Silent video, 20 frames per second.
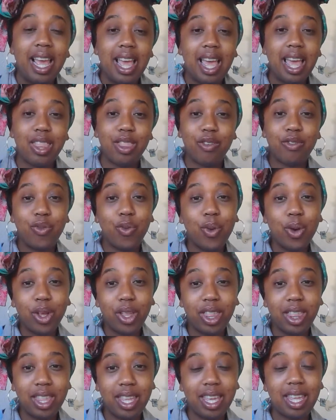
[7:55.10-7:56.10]
And the
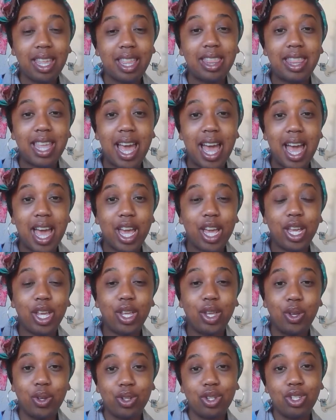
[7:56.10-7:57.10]
fourth thing that
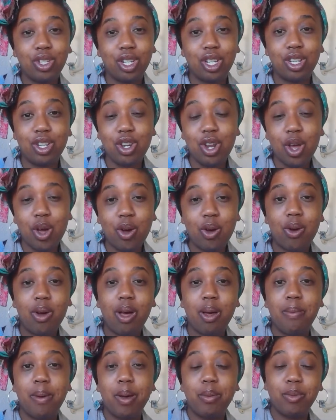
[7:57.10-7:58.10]
you should know
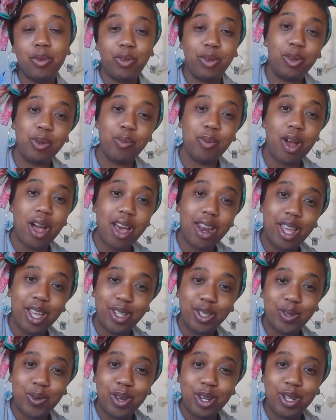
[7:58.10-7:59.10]
about moving abroad
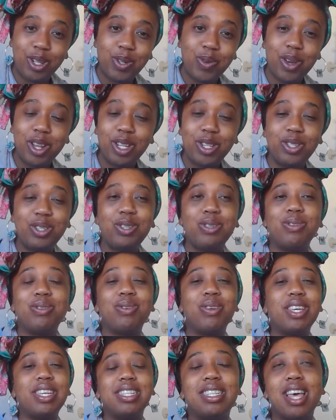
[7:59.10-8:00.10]
in
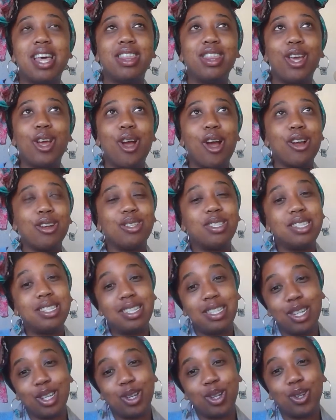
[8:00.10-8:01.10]
2022 that there are
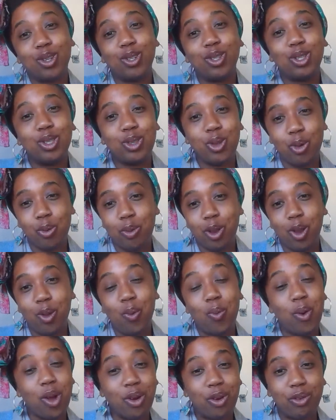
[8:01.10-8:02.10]
still so many
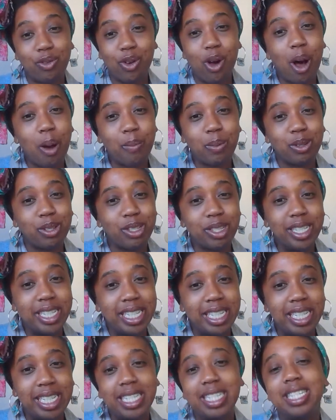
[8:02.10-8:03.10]
wonderful
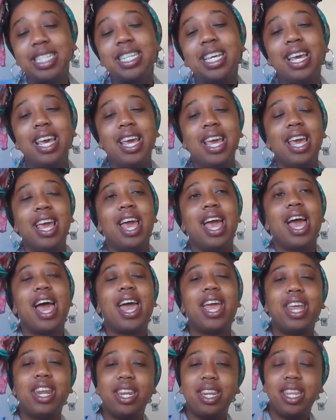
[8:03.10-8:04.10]
opportunities.
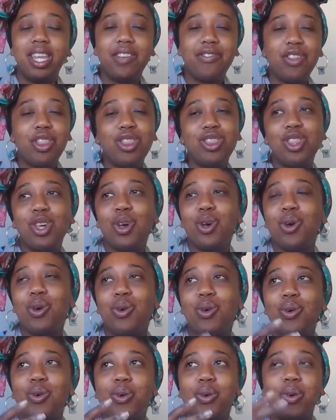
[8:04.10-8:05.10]
And even
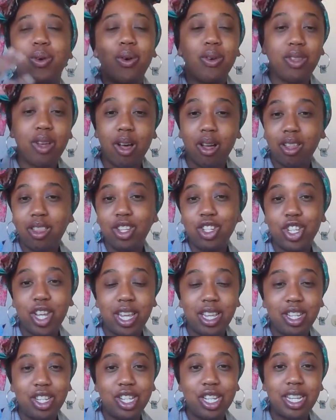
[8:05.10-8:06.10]
though with all the
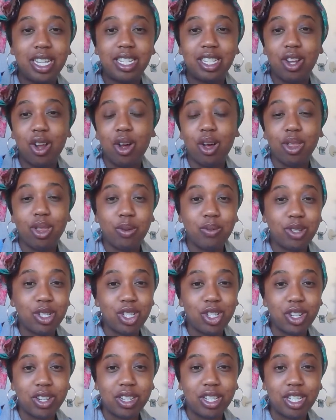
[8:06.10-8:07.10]
changes and all the
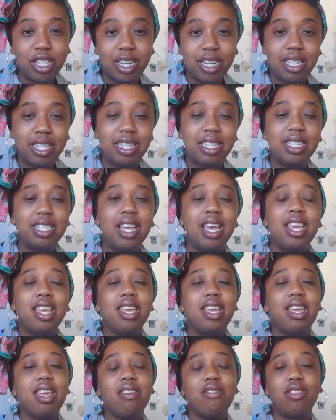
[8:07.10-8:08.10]
restrictions,
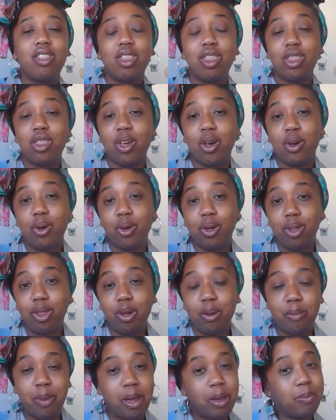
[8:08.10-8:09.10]
even though
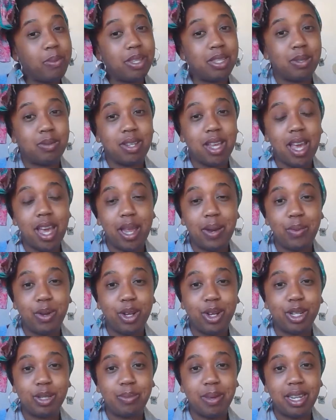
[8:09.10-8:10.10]
there might be some time where
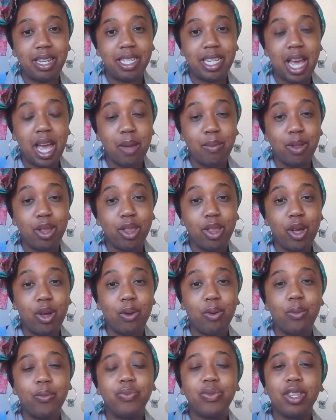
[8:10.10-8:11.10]
you're spending time
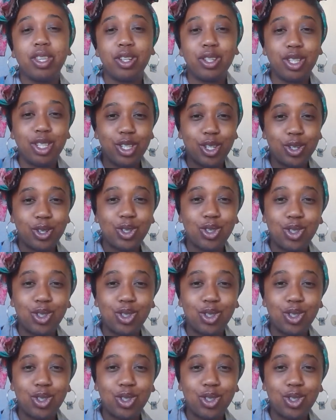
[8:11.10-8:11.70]
alone, there's still